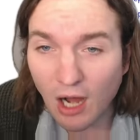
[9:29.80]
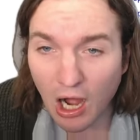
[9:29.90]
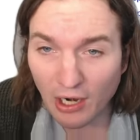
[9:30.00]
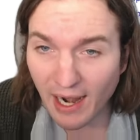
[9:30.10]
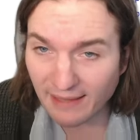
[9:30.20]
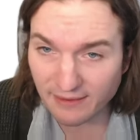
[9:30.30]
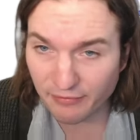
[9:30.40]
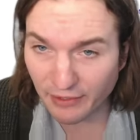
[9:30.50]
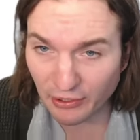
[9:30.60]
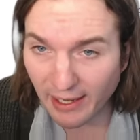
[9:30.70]
R has
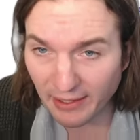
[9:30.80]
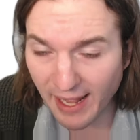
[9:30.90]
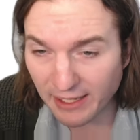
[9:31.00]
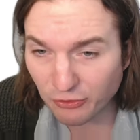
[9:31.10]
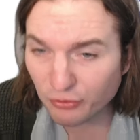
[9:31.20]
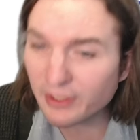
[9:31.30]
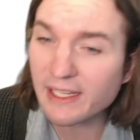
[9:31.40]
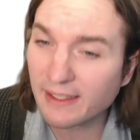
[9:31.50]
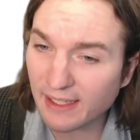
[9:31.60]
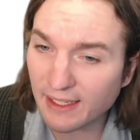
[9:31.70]
to figure out how to
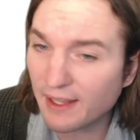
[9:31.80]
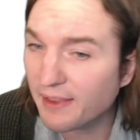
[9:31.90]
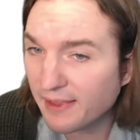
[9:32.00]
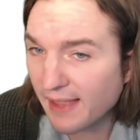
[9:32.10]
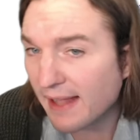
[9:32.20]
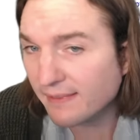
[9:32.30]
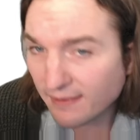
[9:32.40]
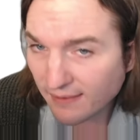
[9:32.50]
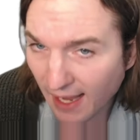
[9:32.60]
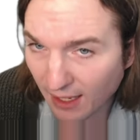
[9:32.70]
treat it, and
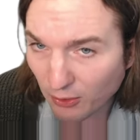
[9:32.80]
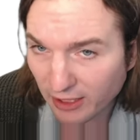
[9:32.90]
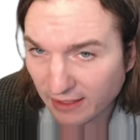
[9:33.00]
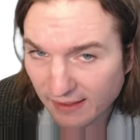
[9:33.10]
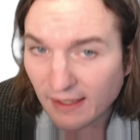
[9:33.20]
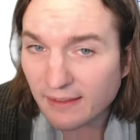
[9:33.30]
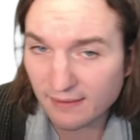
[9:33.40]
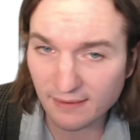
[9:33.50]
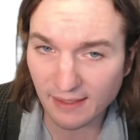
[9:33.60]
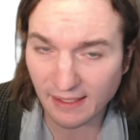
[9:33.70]
that's how it
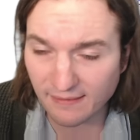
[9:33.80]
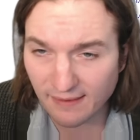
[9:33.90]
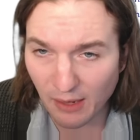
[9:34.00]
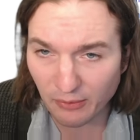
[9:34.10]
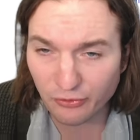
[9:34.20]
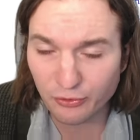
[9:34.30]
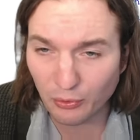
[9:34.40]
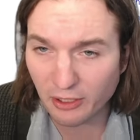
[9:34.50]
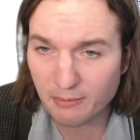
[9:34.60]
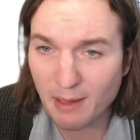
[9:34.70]
does. That's how it's
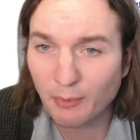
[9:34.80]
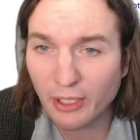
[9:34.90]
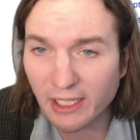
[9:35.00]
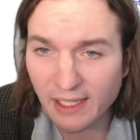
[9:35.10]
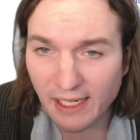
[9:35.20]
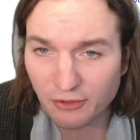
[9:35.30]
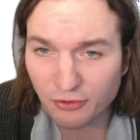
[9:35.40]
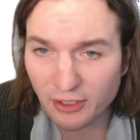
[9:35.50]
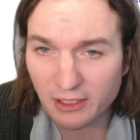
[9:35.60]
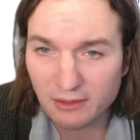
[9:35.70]
stored in memory,
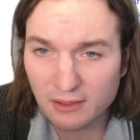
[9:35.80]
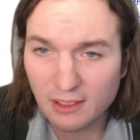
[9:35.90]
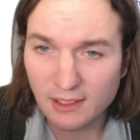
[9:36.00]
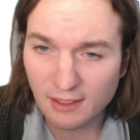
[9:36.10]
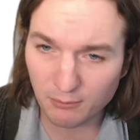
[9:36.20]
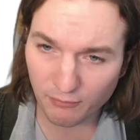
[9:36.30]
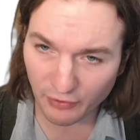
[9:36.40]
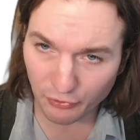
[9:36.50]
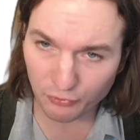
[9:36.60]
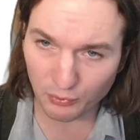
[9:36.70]
actually.
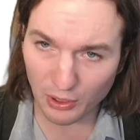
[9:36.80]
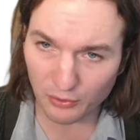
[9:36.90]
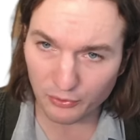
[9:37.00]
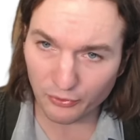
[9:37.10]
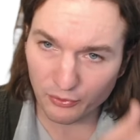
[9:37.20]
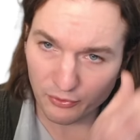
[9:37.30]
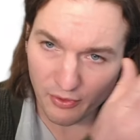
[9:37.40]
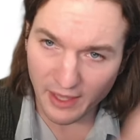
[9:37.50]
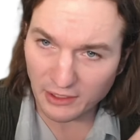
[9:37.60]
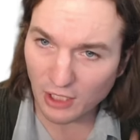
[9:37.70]
First rows,
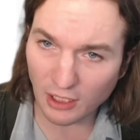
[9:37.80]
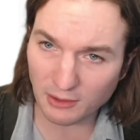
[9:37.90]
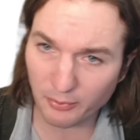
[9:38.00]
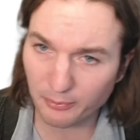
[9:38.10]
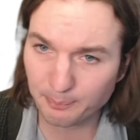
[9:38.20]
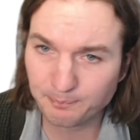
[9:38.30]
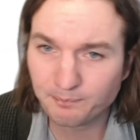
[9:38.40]
then columns.